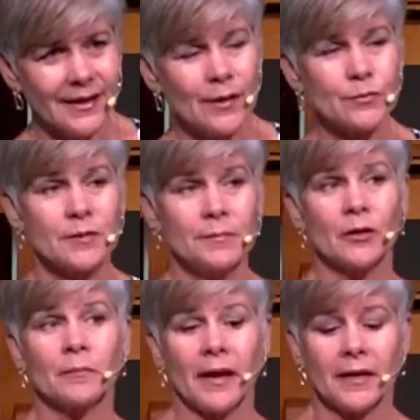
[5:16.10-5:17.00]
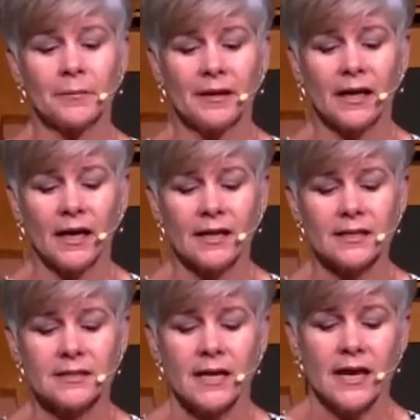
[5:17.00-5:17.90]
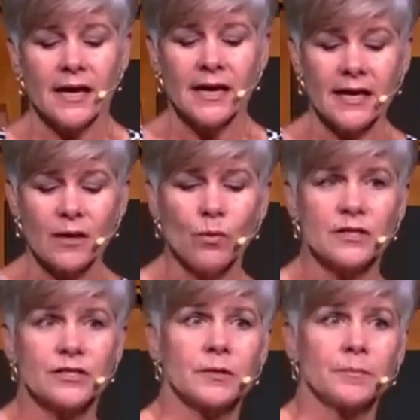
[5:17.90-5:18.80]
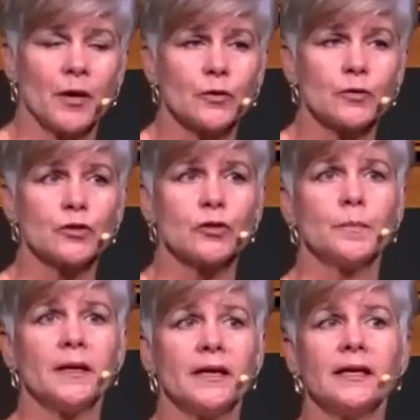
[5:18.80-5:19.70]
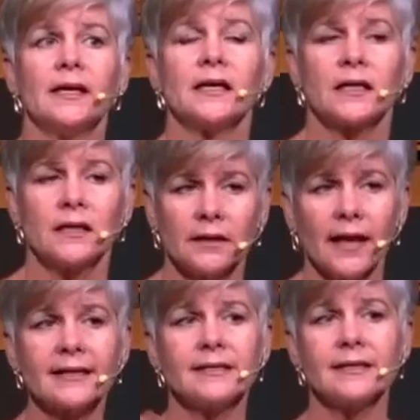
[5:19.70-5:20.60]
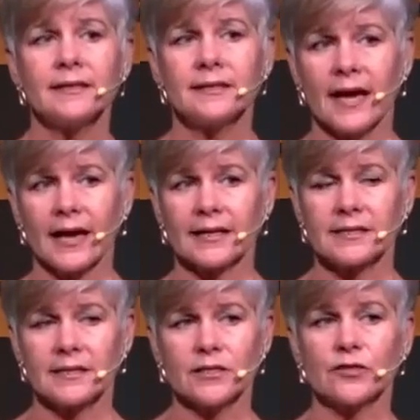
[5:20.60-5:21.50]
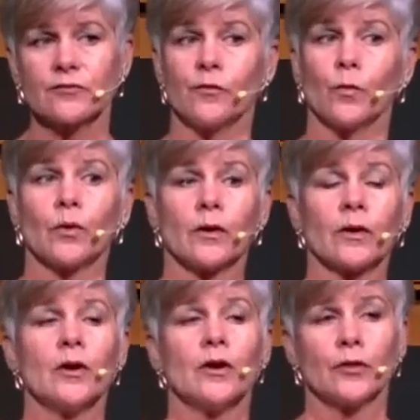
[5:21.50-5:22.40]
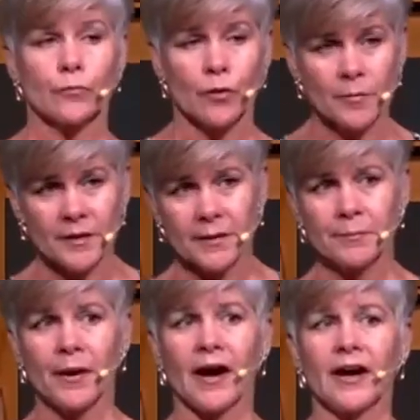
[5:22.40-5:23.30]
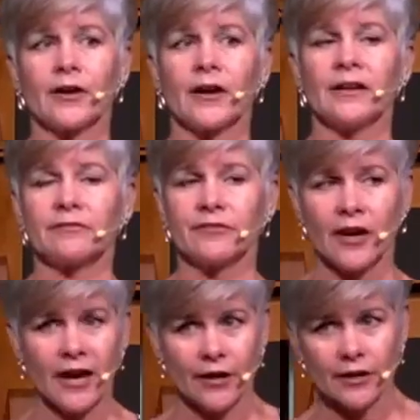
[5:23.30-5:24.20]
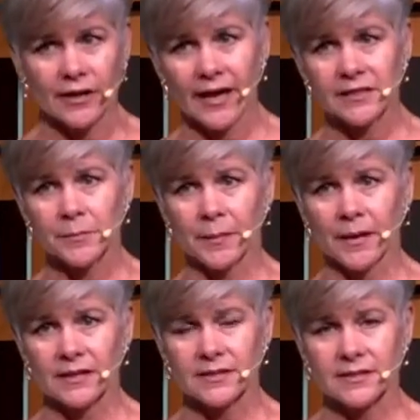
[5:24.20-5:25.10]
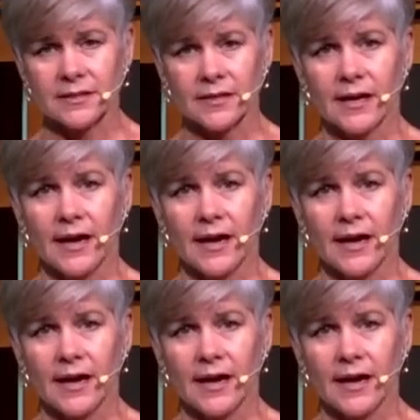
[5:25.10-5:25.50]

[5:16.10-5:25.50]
He was the middleman because he was supposed to be collecting the taxes for the Roman Empire and for Herod Antipas.